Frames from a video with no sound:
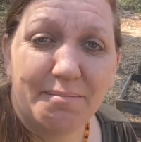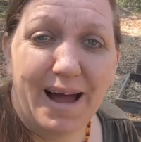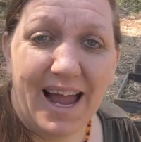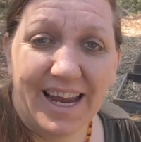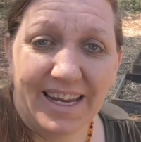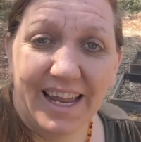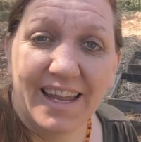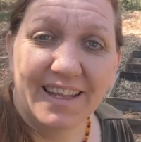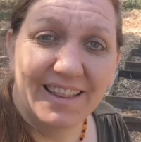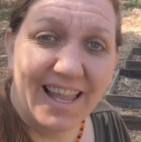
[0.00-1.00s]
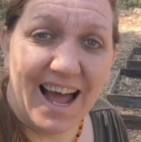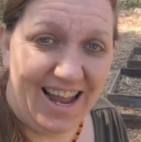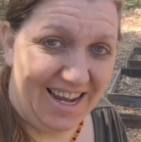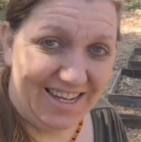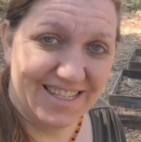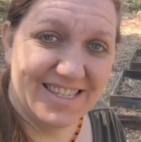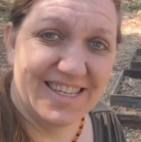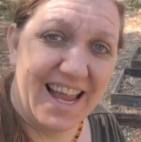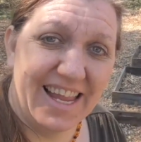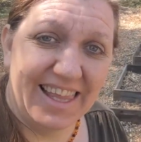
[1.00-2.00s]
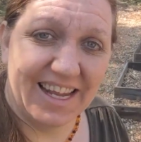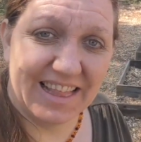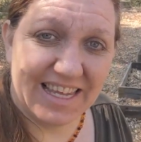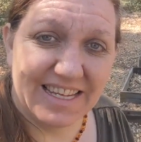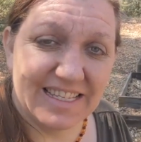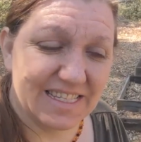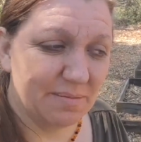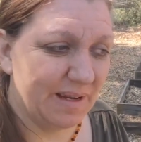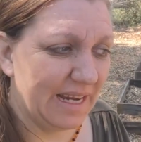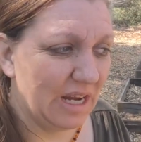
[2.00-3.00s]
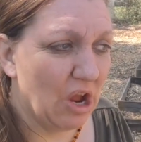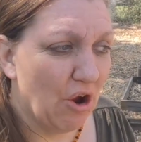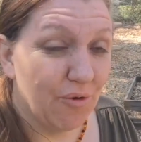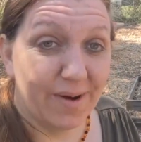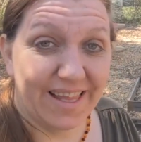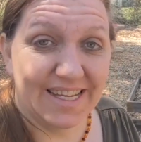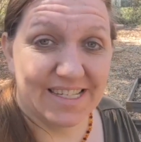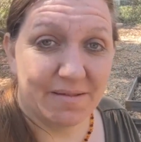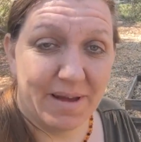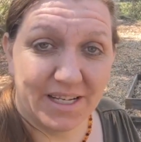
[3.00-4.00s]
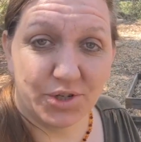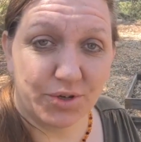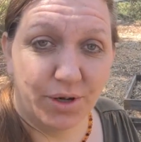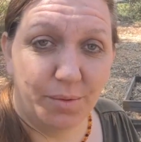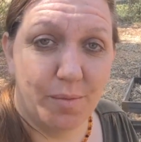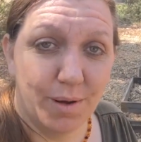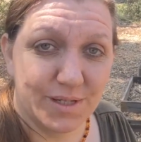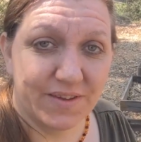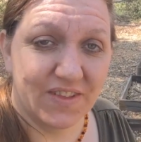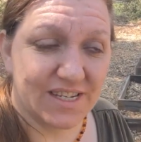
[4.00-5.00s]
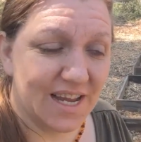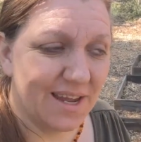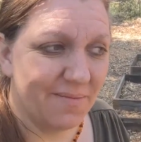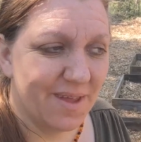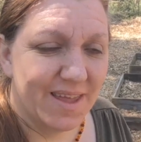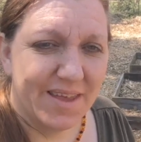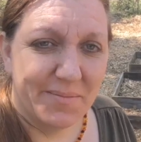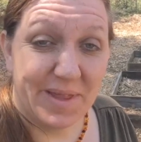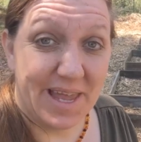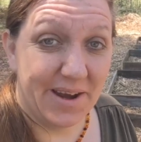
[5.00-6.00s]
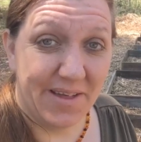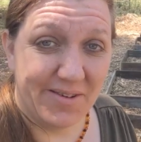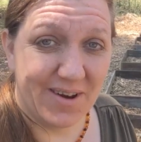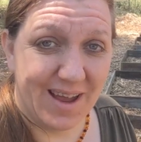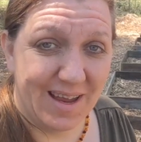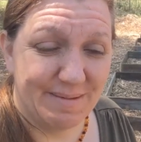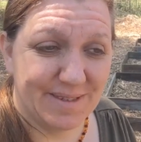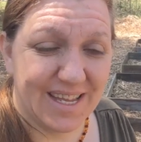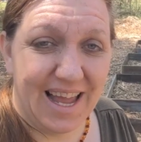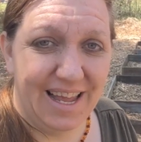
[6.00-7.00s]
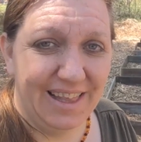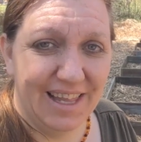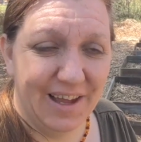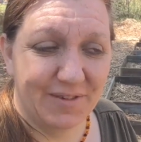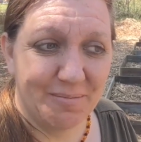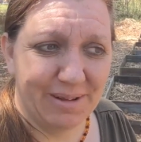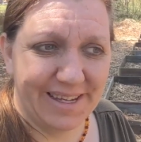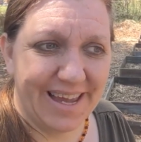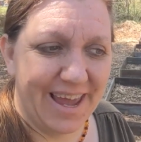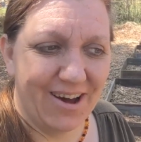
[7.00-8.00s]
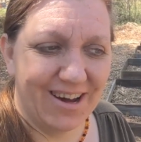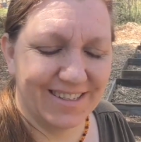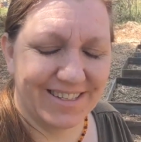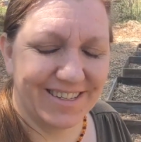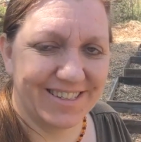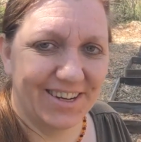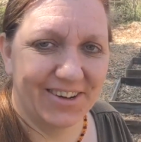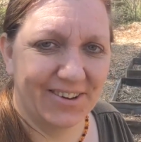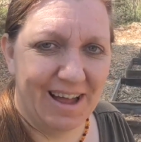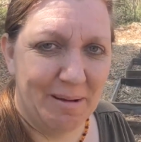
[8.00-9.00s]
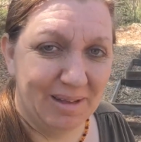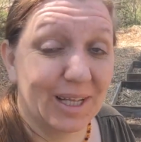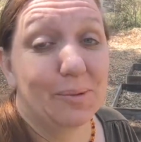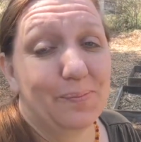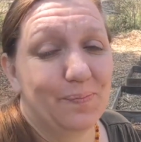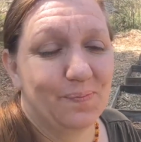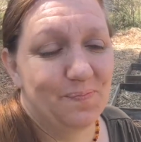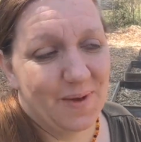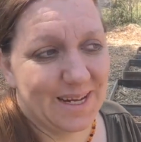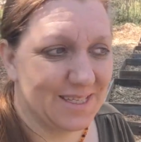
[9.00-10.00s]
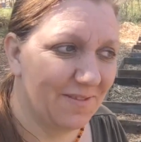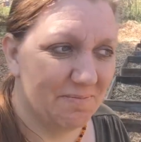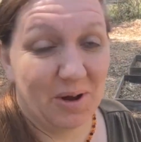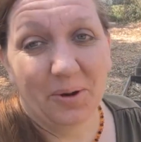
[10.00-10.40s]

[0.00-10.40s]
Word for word: my lines. I like things to be really symmetrical most of the time, but then other times I love complete chaos. So I'm a little mix of